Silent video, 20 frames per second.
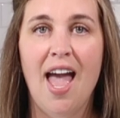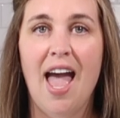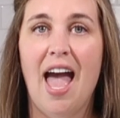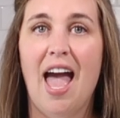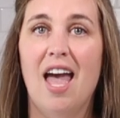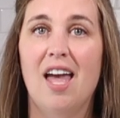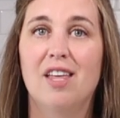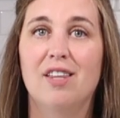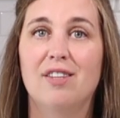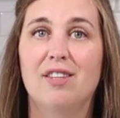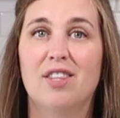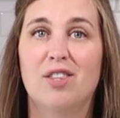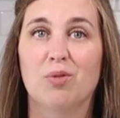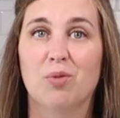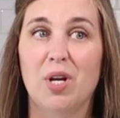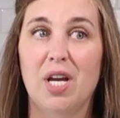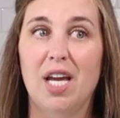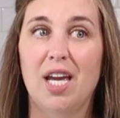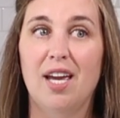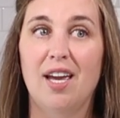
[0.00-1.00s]
And
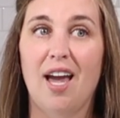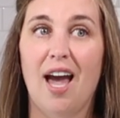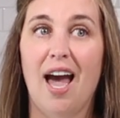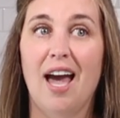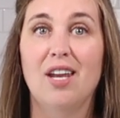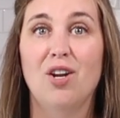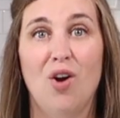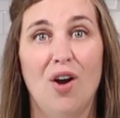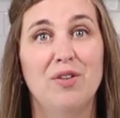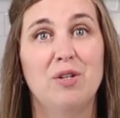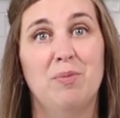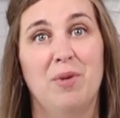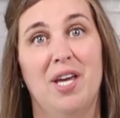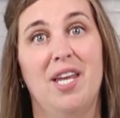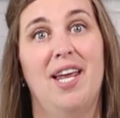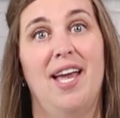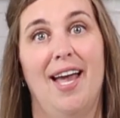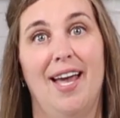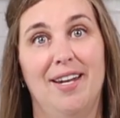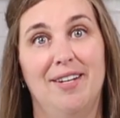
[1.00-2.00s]
3, I don't have to plan
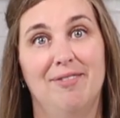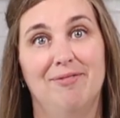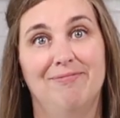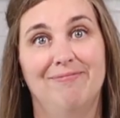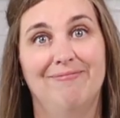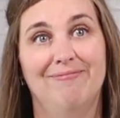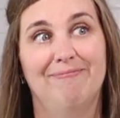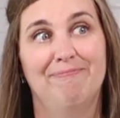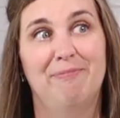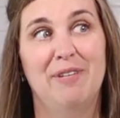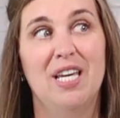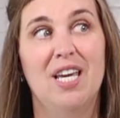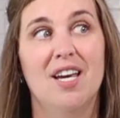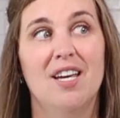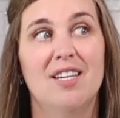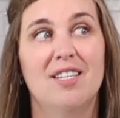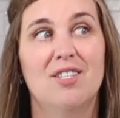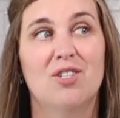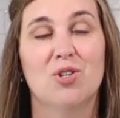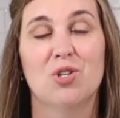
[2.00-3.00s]
ahead
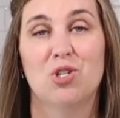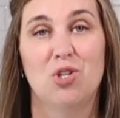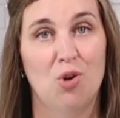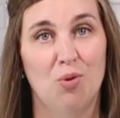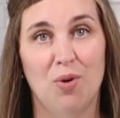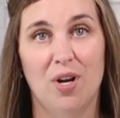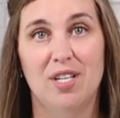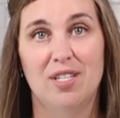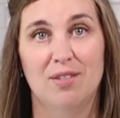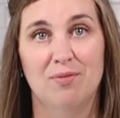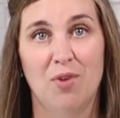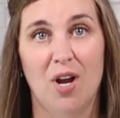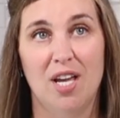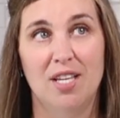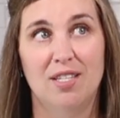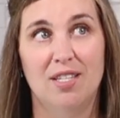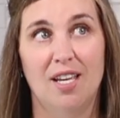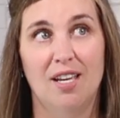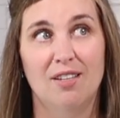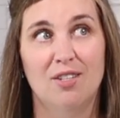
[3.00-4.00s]
because there's no risk
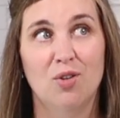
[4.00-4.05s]
rising.